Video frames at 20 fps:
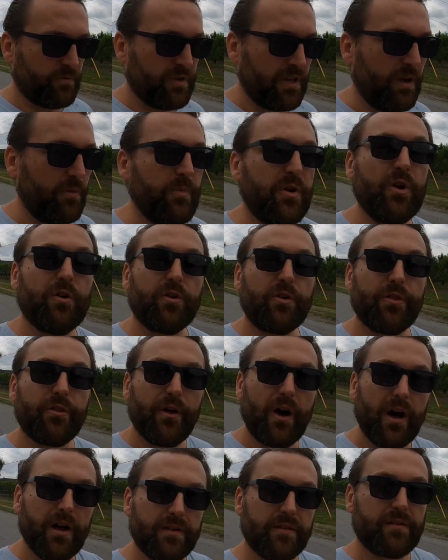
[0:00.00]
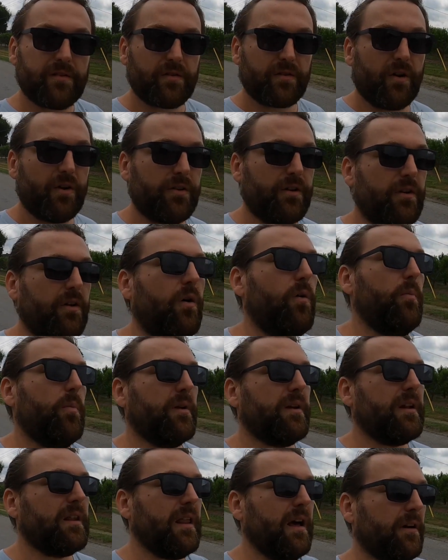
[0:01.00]
tell me your thoughts on the
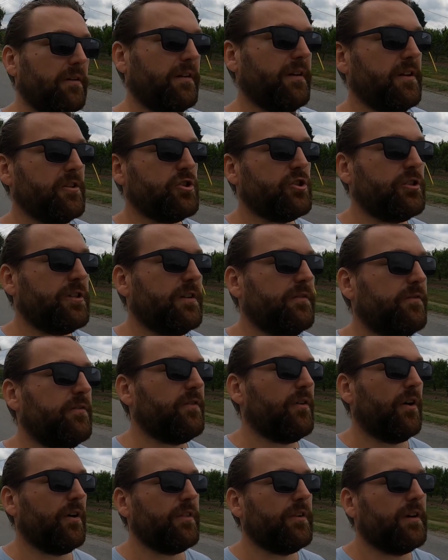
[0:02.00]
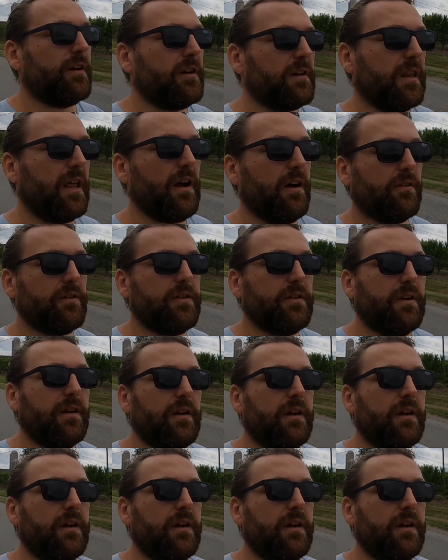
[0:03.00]
Open Cloud Initiative, on the Cloud